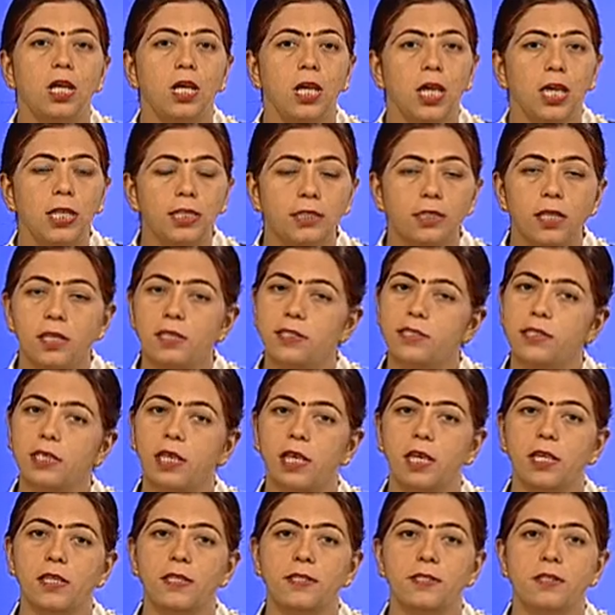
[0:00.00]
In this
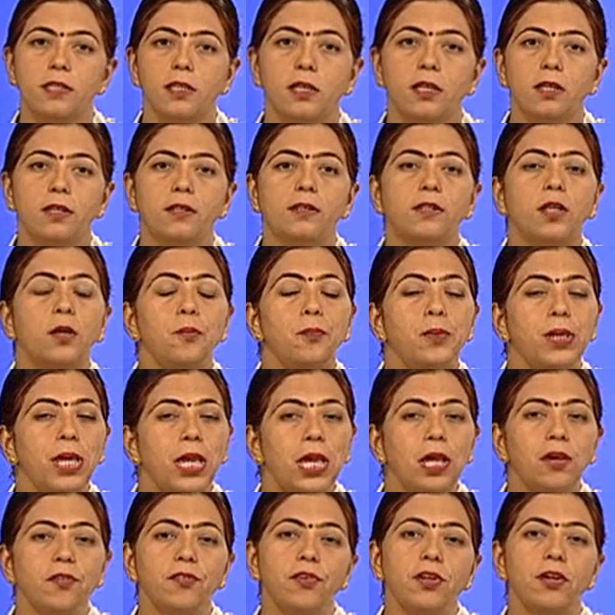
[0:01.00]
case, the
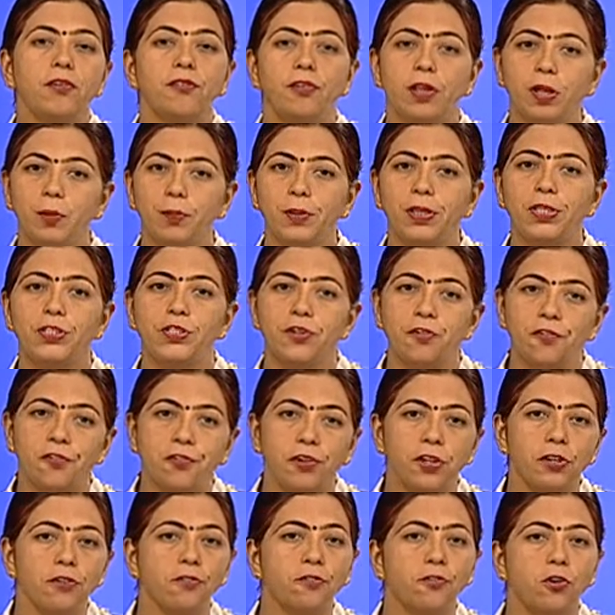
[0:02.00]
behavior will be
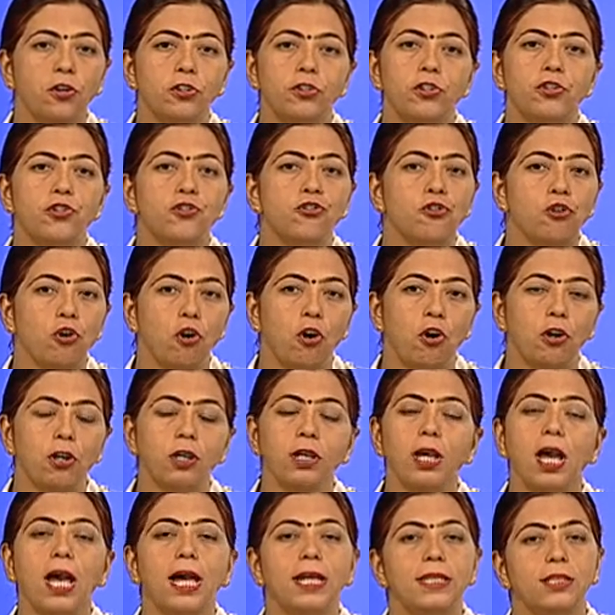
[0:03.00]
different for the strong
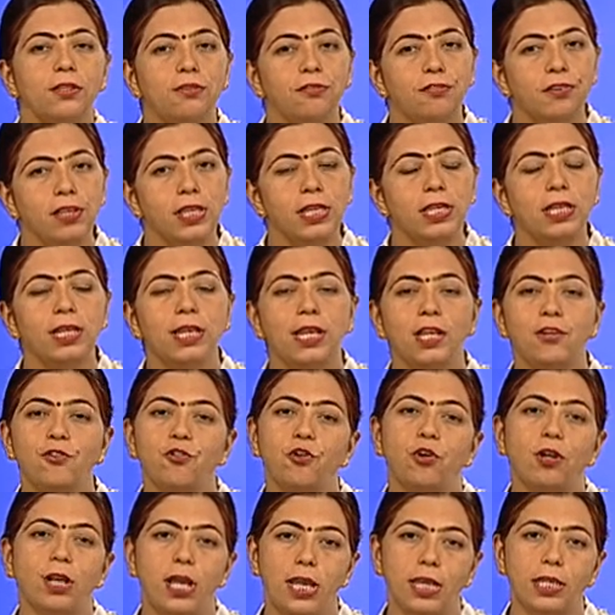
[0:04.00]
and the weak
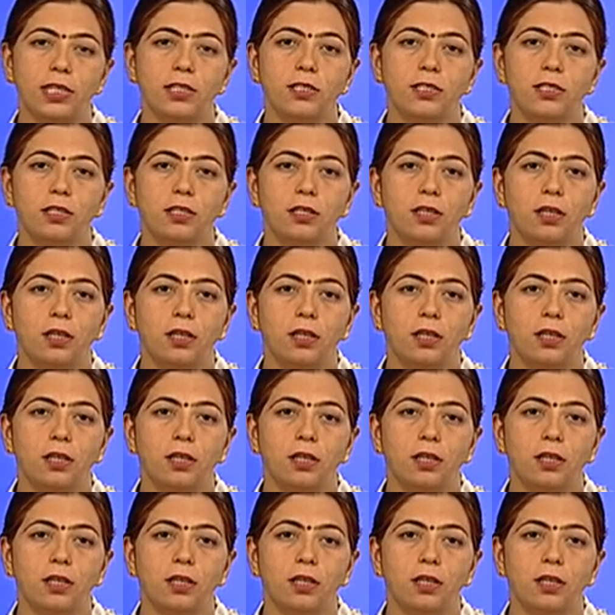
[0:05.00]
electrolyte.